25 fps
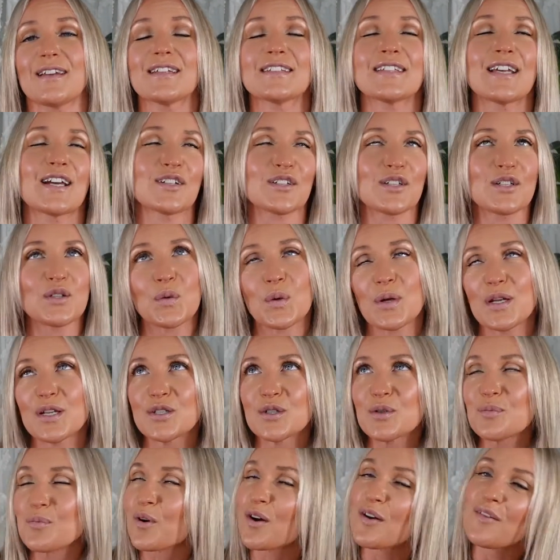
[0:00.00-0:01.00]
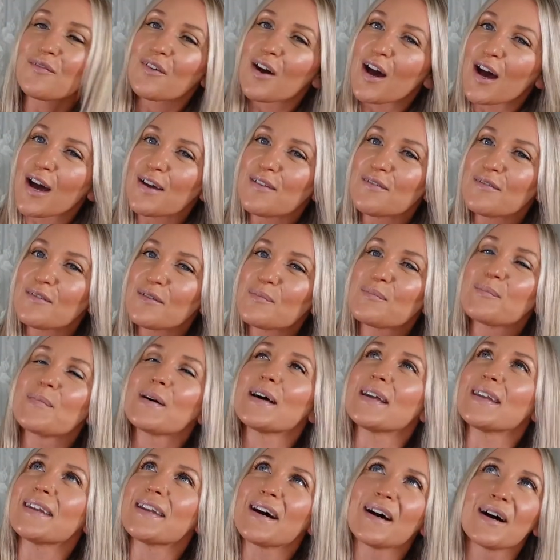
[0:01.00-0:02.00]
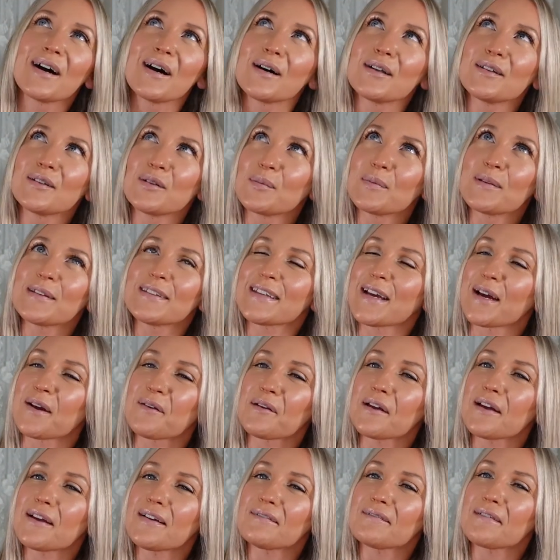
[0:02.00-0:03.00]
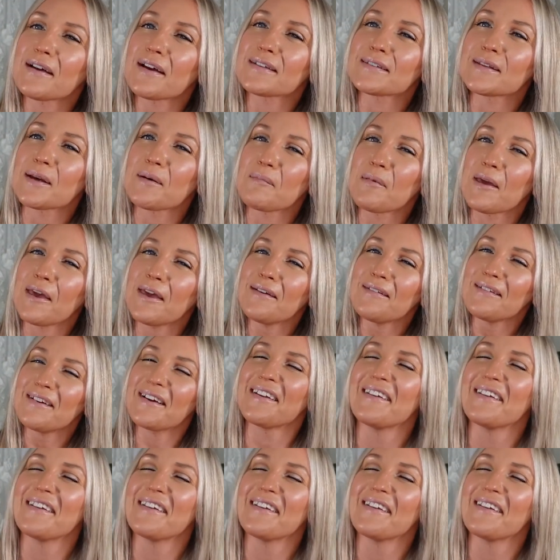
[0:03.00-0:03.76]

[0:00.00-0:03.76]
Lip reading: It's actually 22.5, but nobody's counting except me.